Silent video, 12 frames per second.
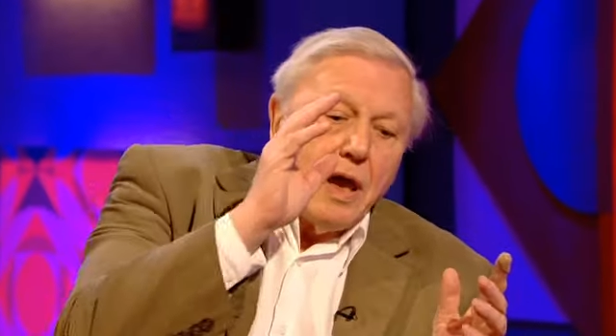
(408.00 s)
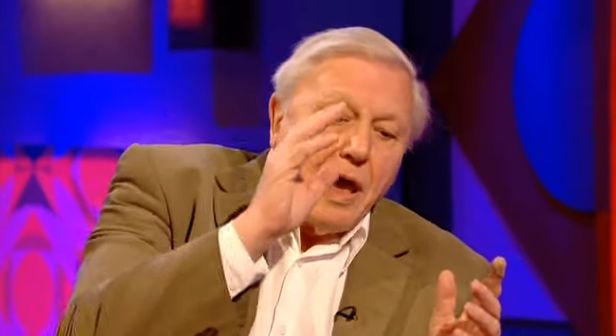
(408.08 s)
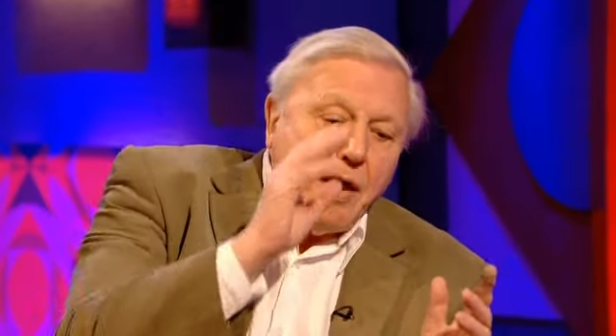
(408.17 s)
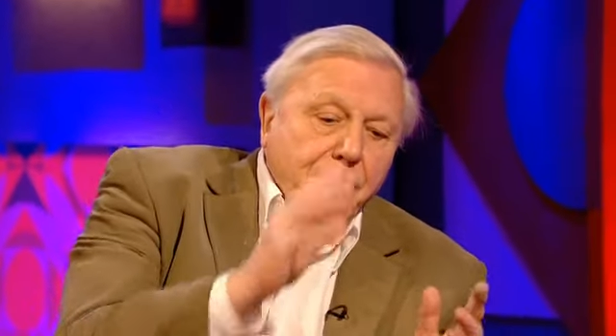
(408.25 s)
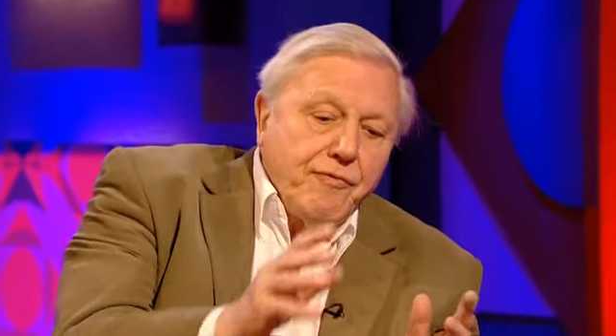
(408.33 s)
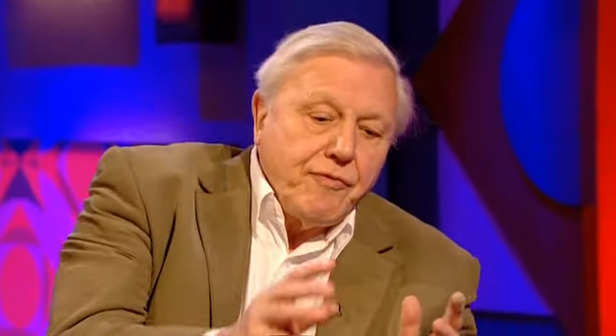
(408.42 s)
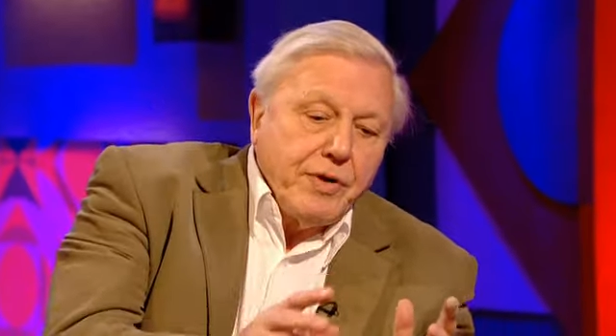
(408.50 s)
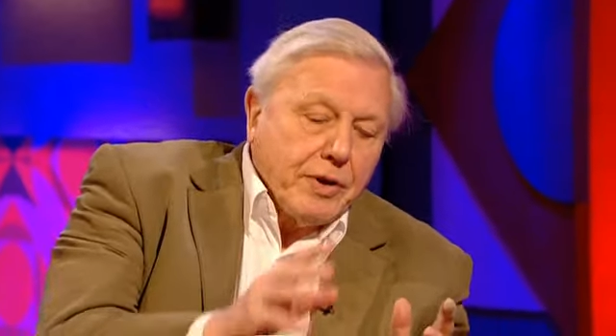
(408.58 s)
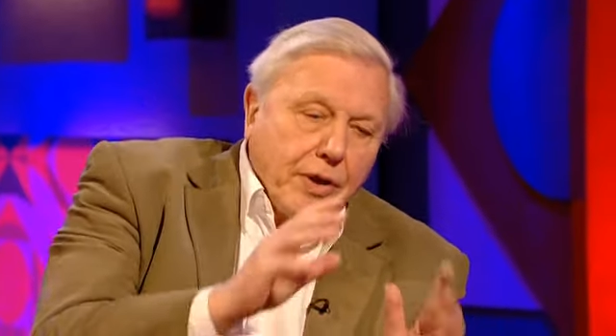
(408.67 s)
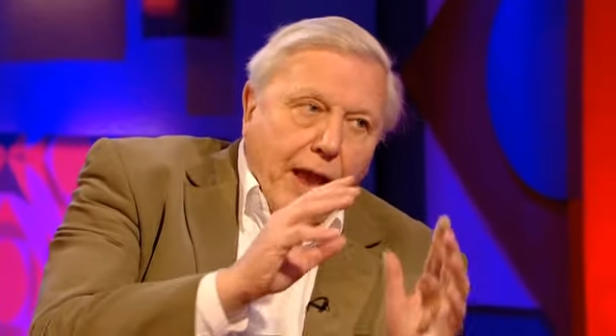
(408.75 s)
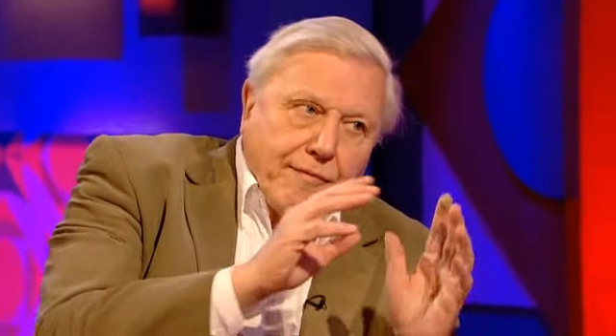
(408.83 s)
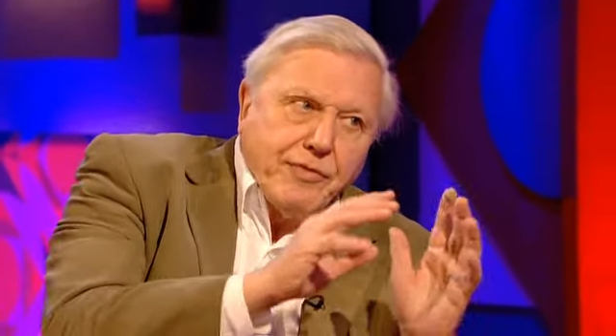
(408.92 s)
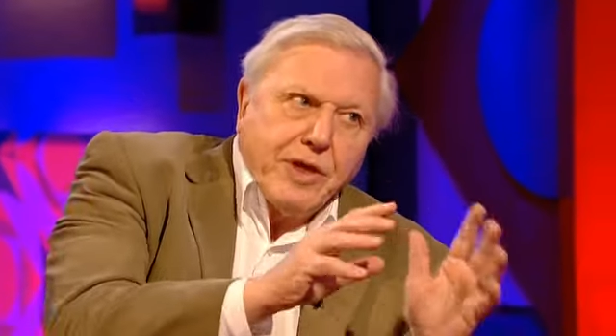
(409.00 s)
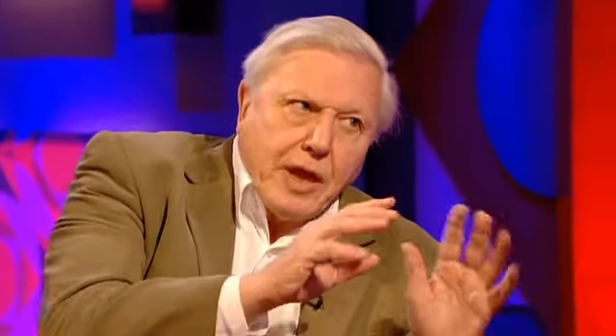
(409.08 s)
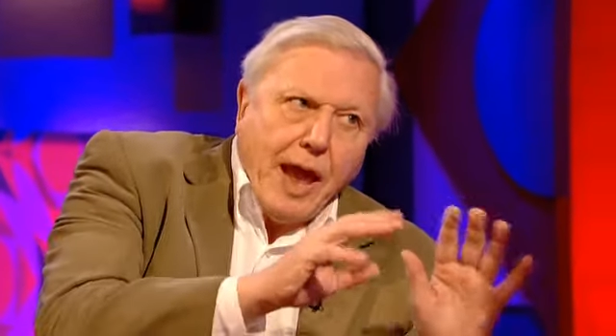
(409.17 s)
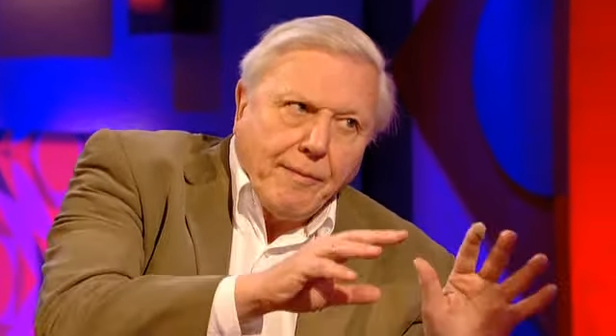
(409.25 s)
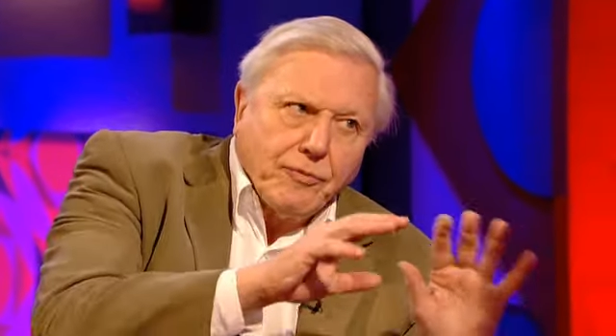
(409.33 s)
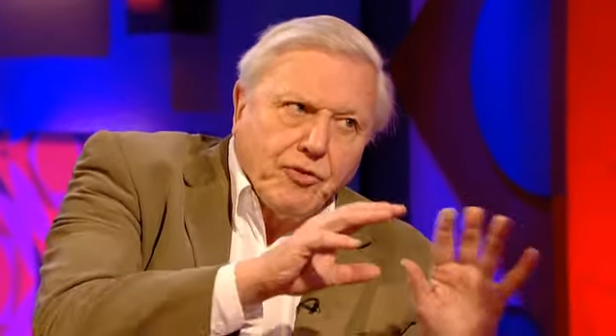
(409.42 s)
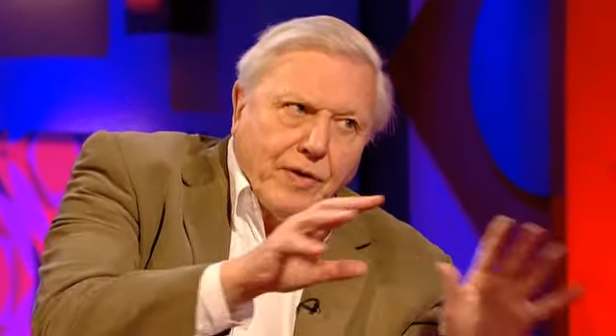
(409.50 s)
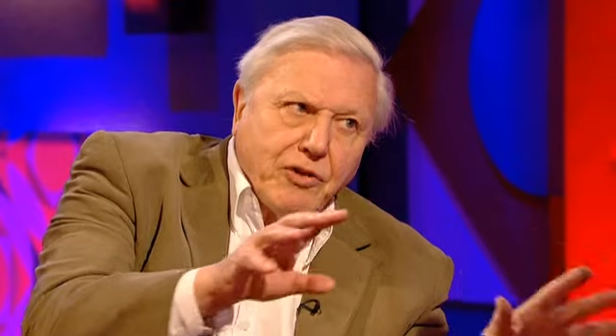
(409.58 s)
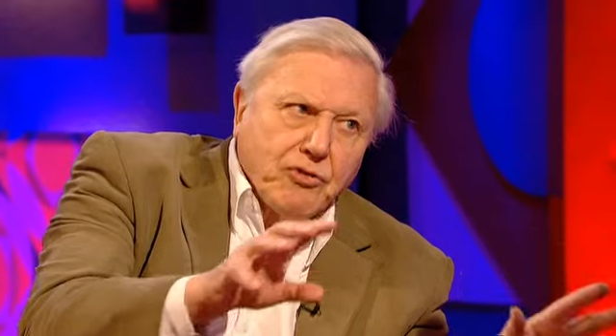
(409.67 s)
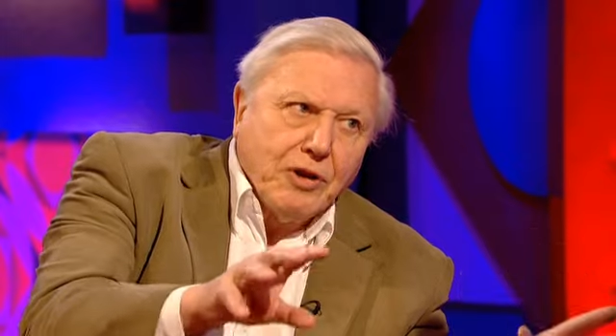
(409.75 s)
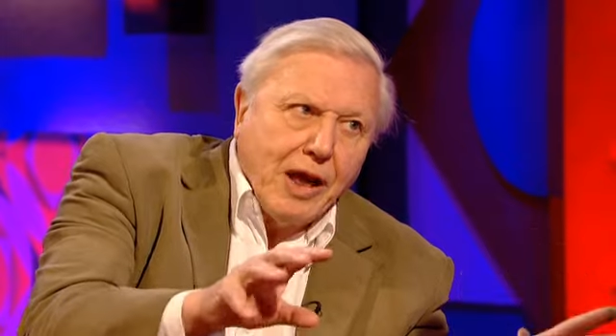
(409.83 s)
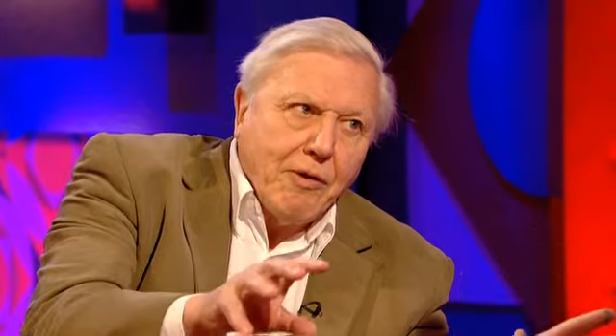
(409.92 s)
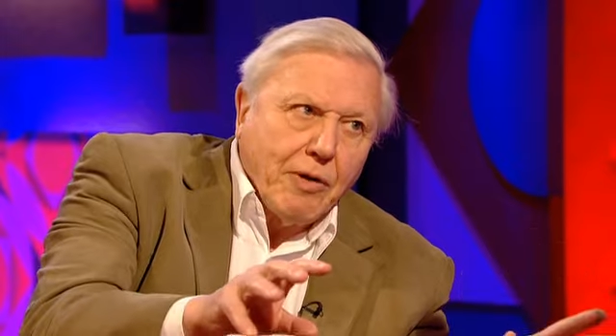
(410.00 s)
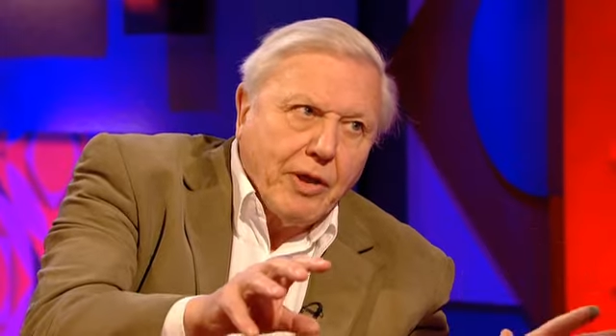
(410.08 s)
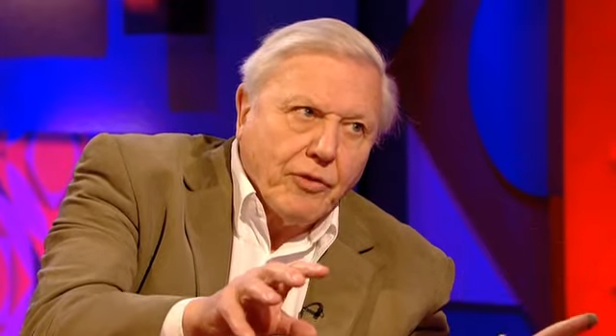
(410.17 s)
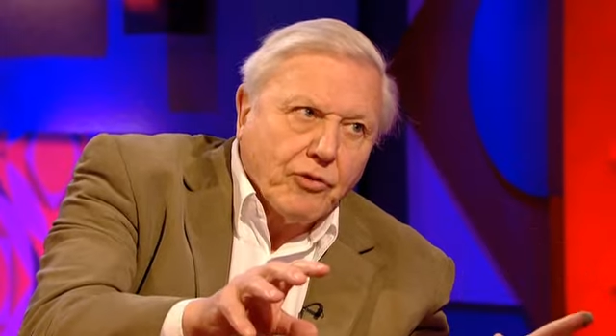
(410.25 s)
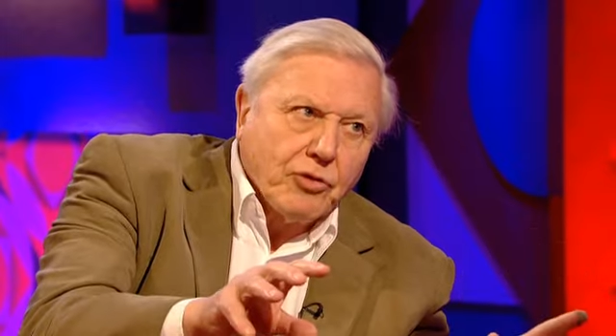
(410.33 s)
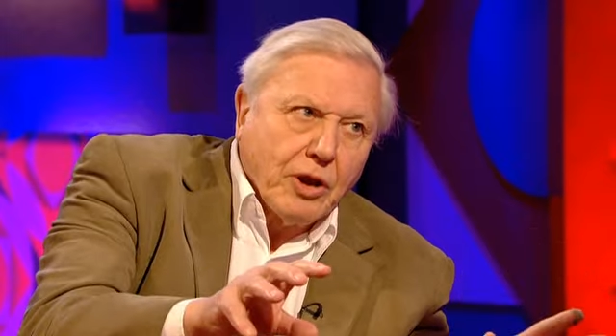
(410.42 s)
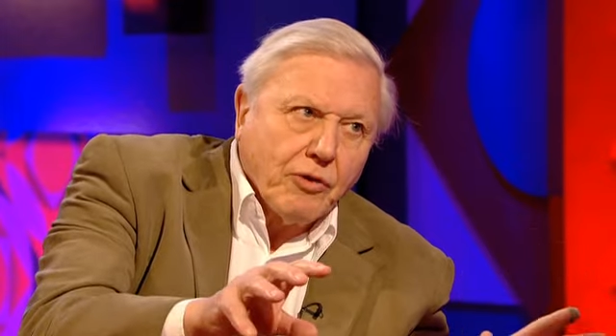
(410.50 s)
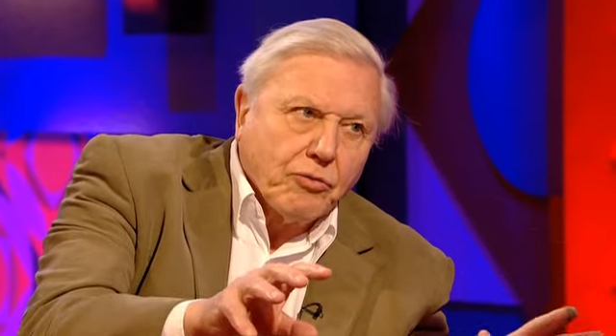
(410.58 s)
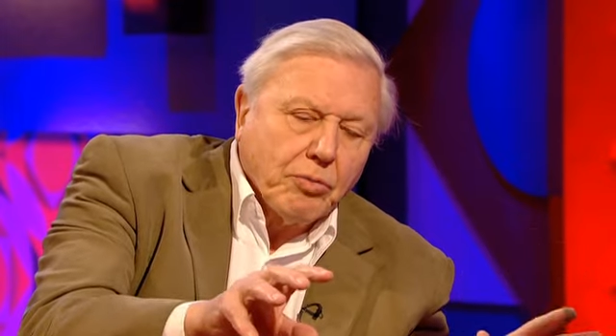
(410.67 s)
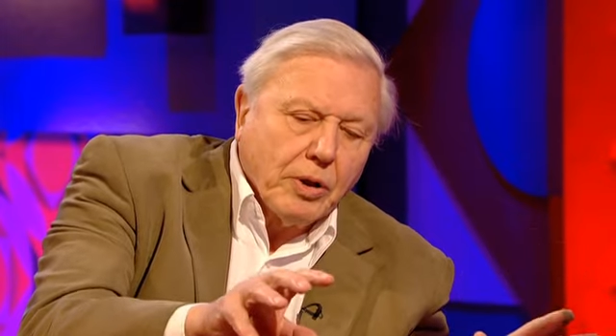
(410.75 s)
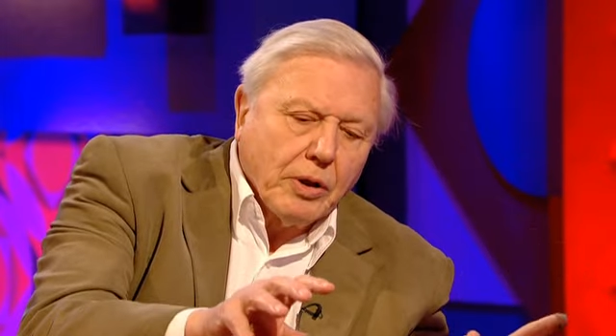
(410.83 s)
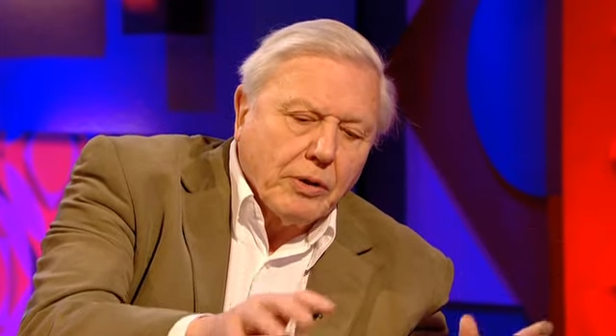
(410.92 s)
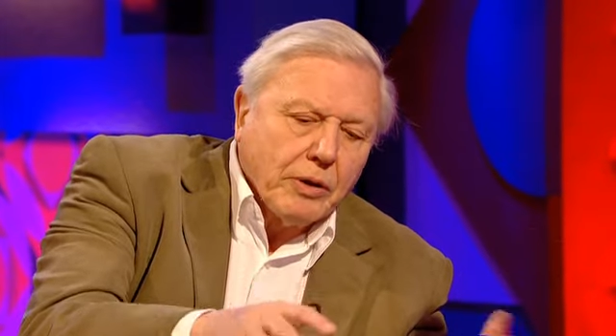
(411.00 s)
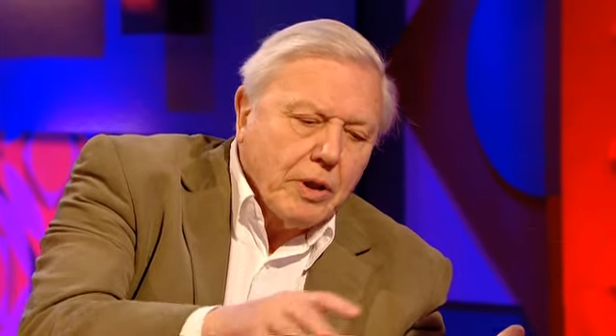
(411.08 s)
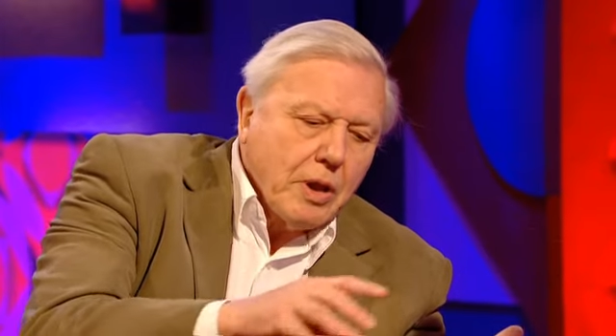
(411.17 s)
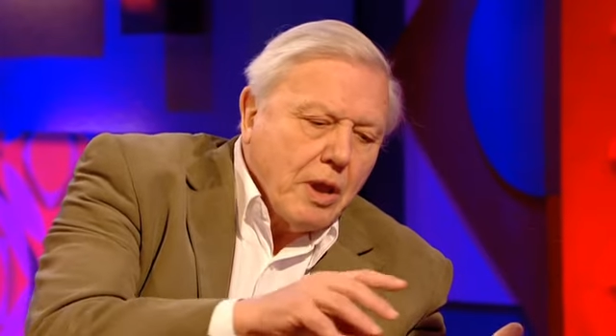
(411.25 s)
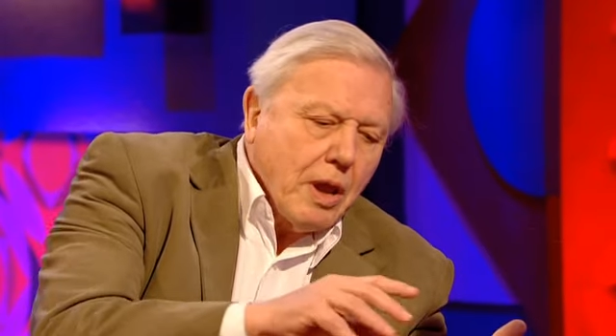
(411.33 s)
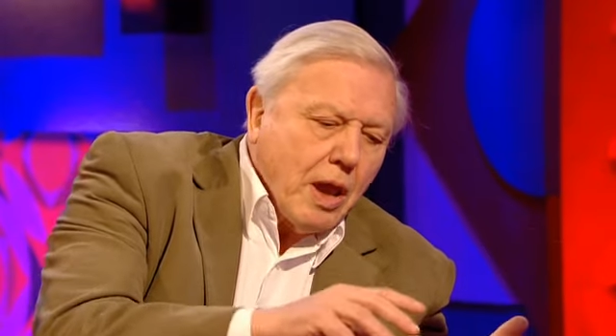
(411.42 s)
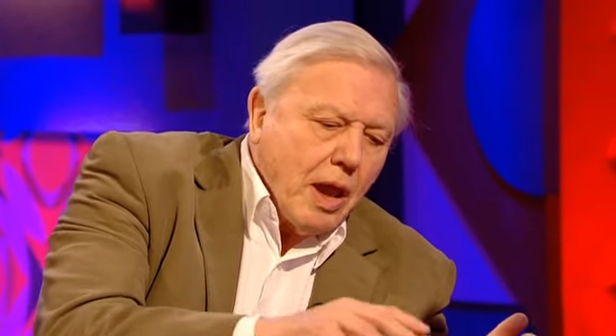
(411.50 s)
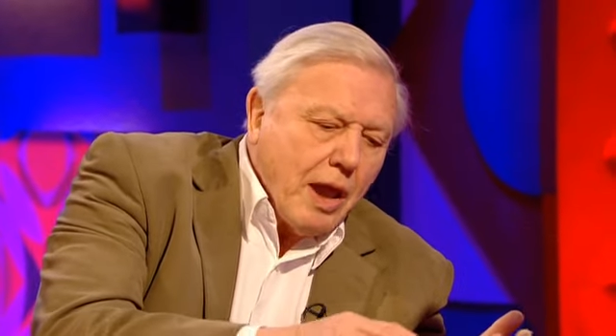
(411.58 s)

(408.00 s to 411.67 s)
every, everything happens very slowly in the Sloth's world. I should imagine.